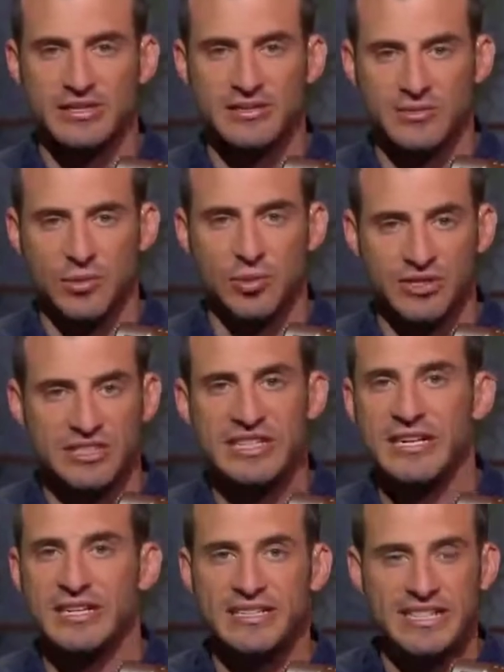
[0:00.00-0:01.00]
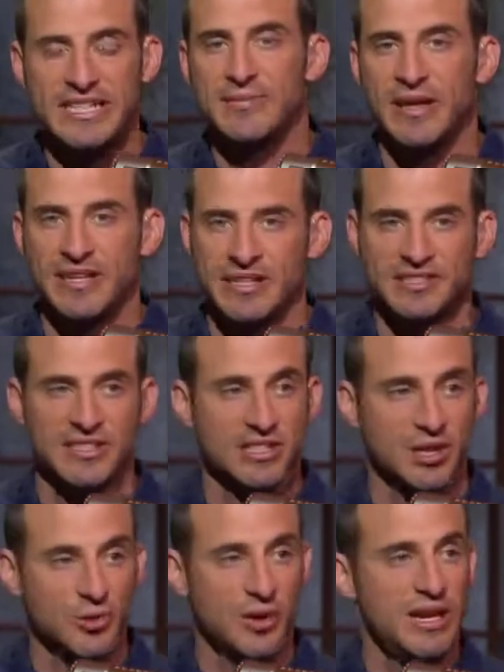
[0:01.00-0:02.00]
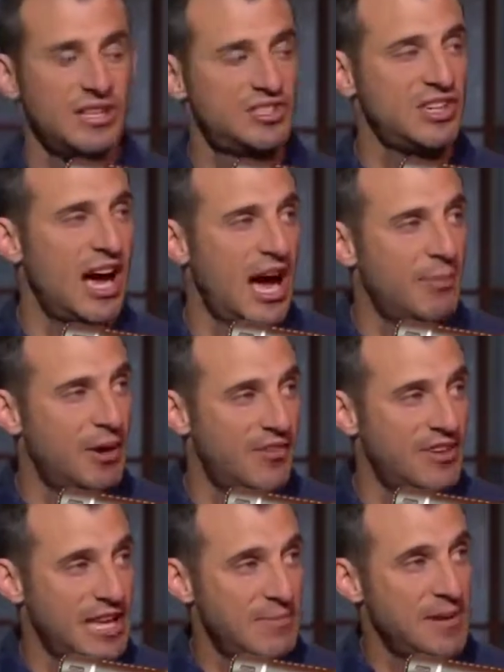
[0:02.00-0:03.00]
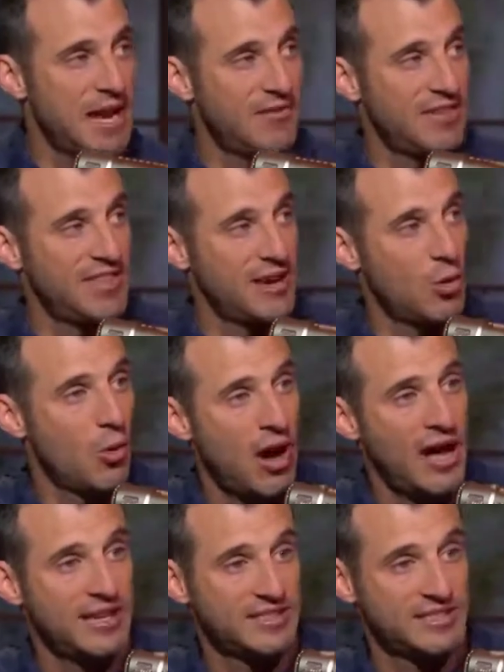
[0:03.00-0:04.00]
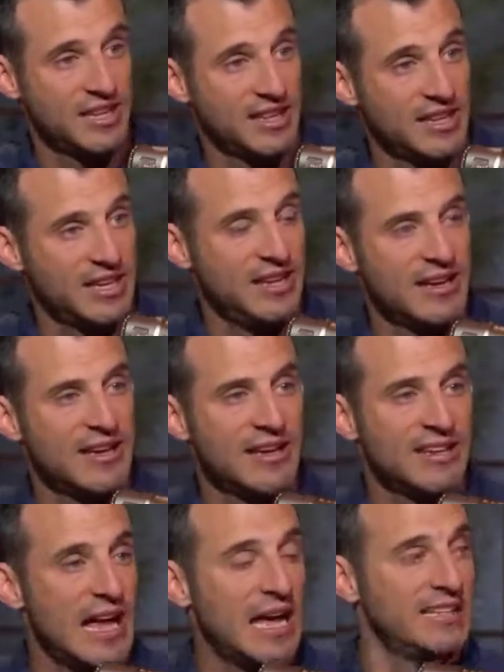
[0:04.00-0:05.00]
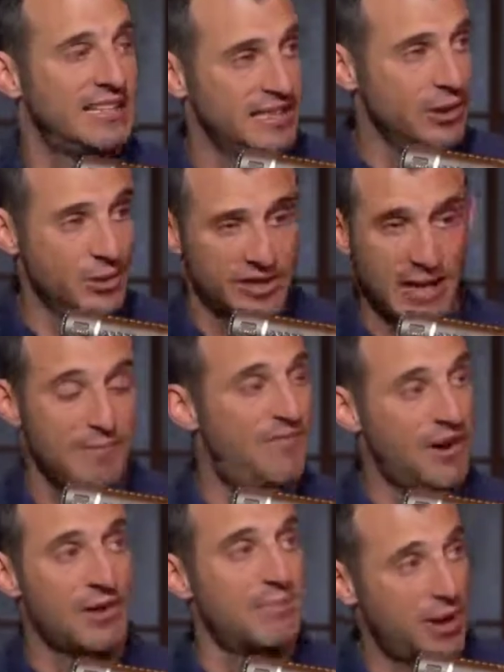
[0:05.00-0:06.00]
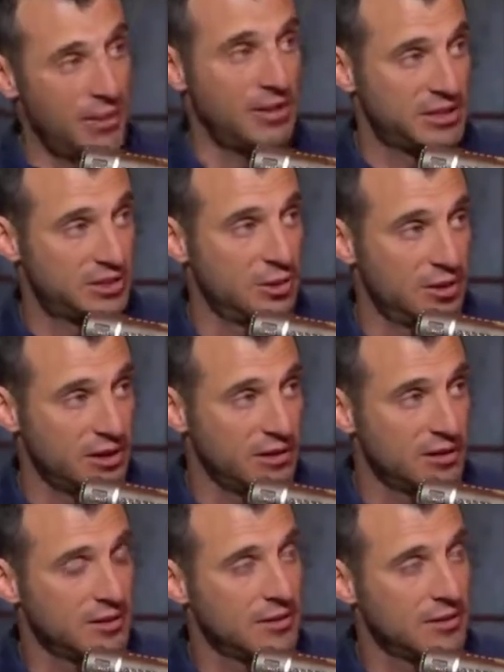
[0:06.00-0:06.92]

is we're seeing a team that does such a great job of keeping everything quiet suddenly not deal with a very public story.